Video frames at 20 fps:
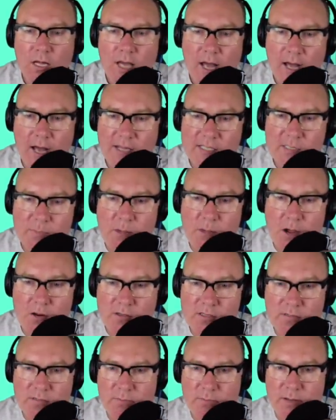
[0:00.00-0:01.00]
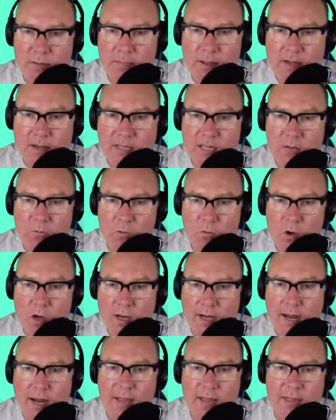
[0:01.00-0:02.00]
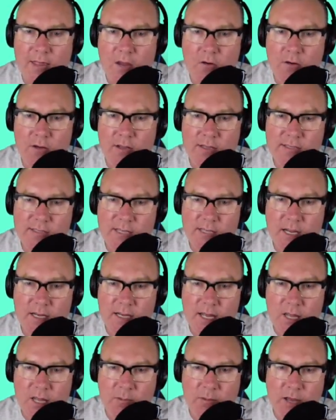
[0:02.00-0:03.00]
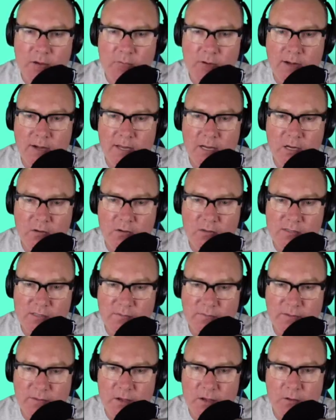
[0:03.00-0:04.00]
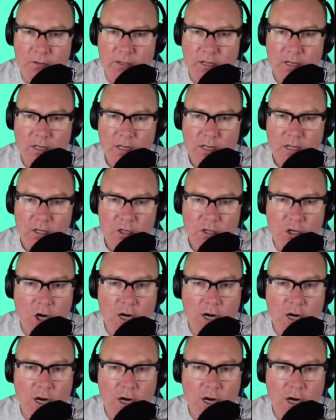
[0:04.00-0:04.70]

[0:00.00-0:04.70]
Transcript: smokes, a bit of med kit work, and there he is. Another bloke running in across the field. Got